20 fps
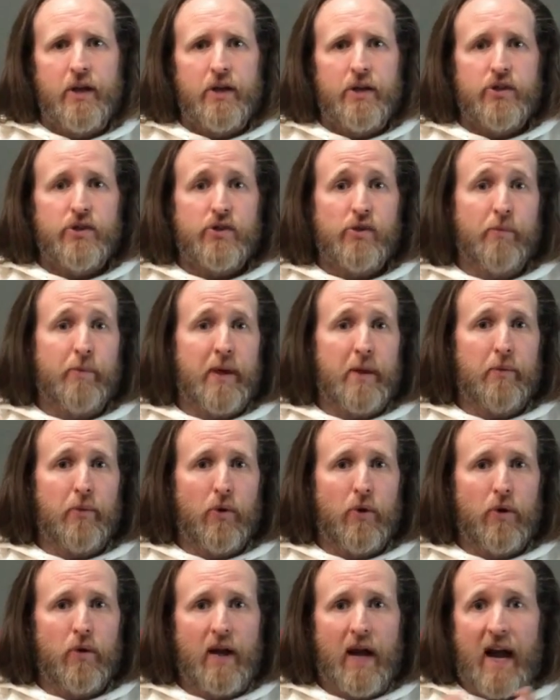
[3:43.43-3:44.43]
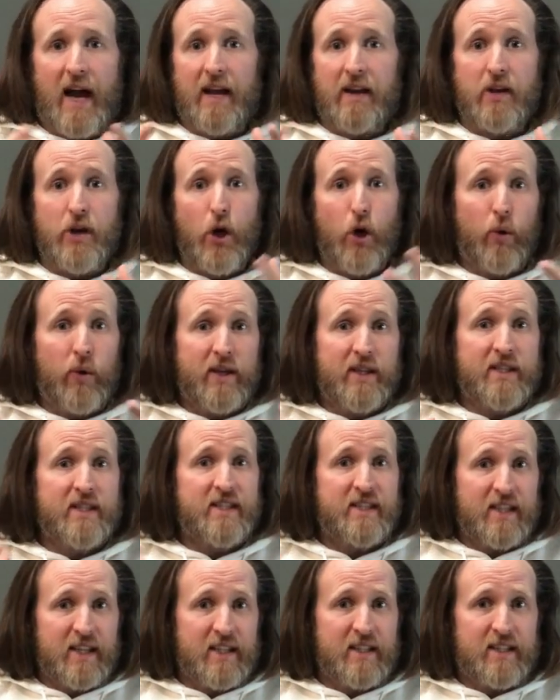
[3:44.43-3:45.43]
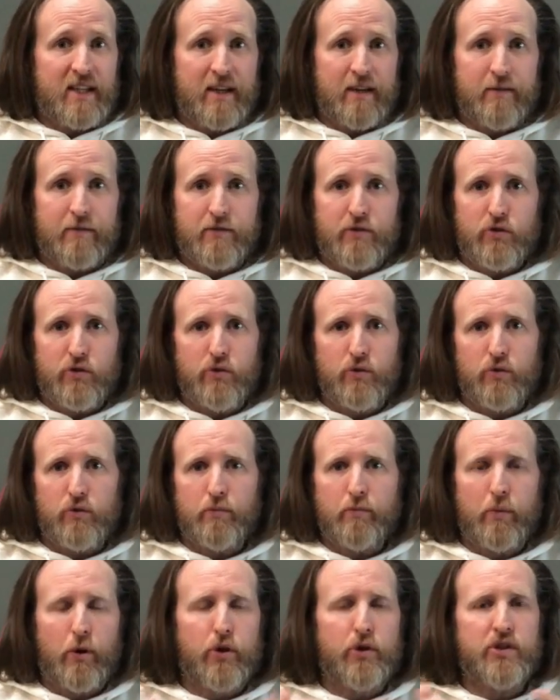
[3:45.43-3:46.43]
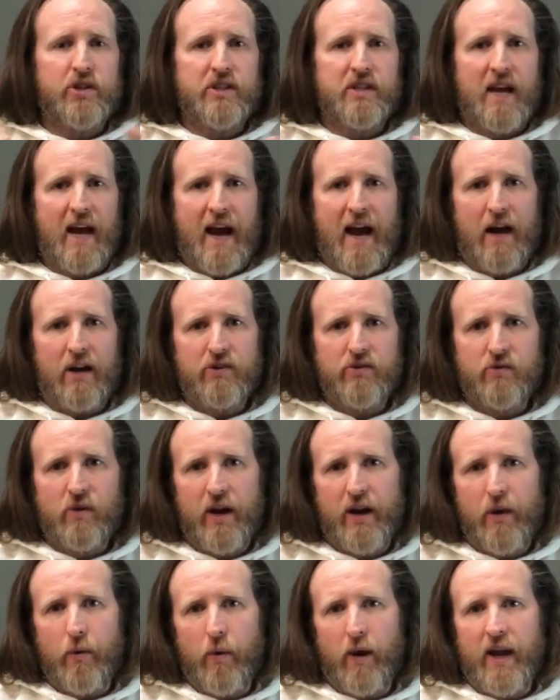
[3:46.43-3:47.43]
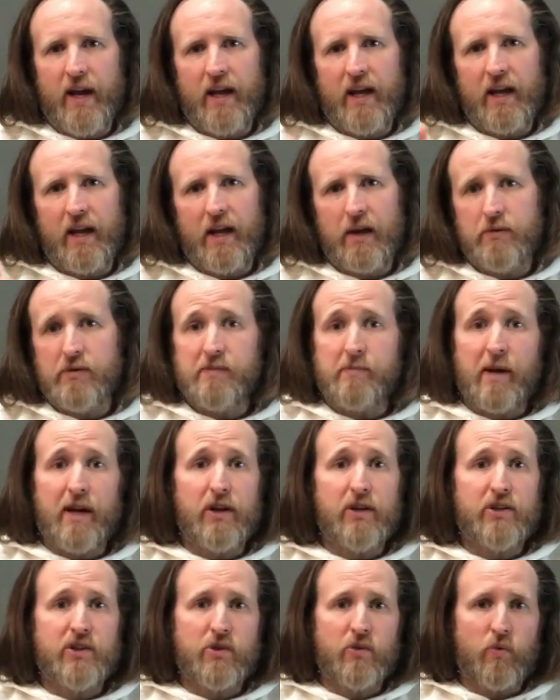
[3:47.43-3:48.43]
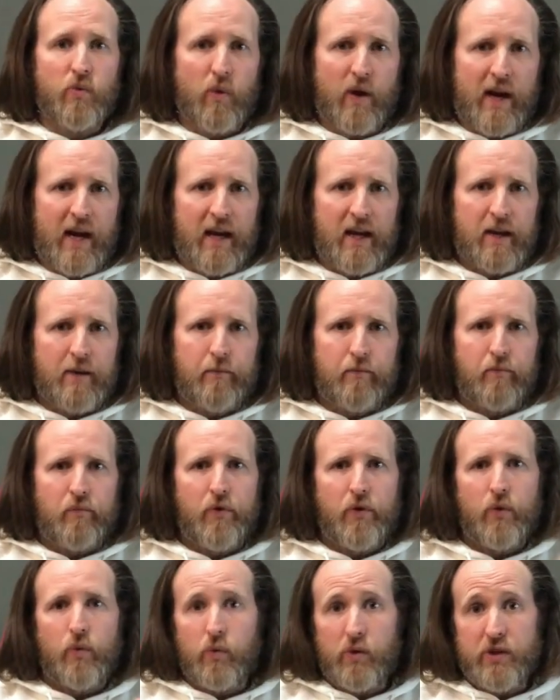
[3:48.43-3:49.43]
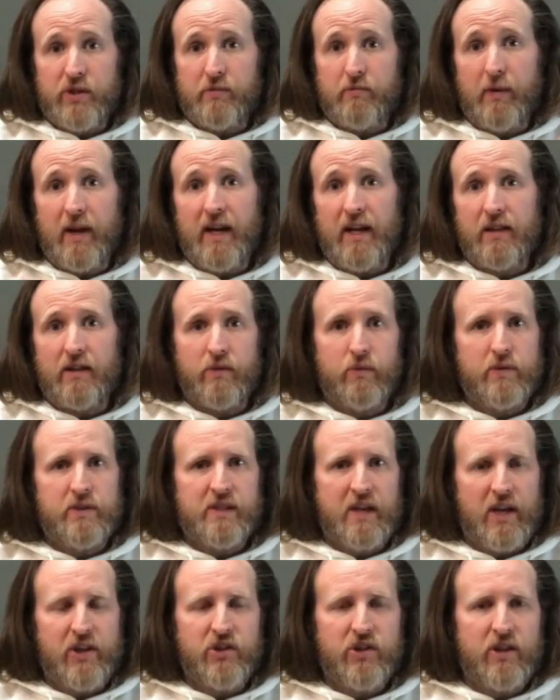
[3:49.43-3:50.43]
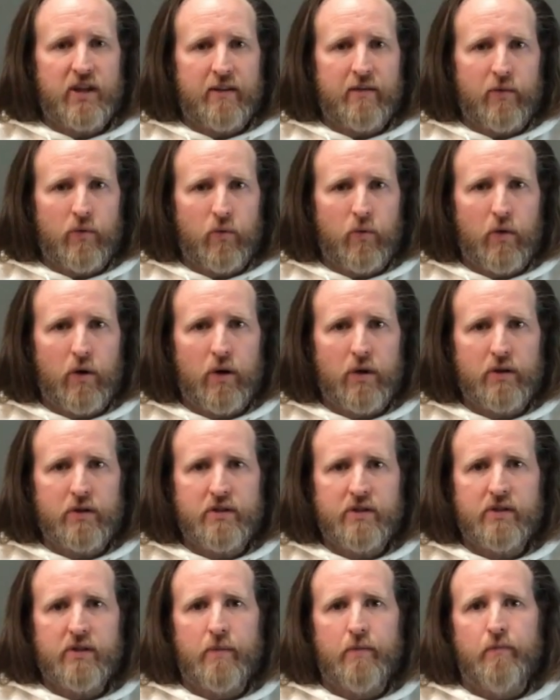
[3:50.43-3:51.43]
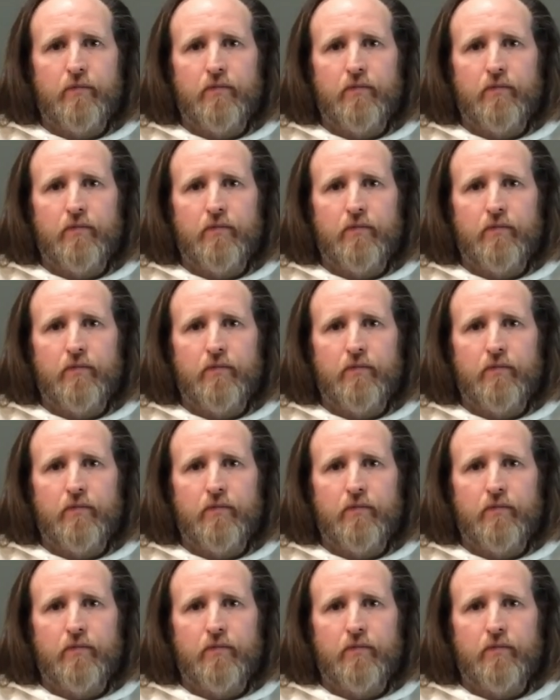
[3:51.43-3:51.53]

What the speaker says: So people had no incentive to purchase a house right away. It was better to wait, which made the recession even worse.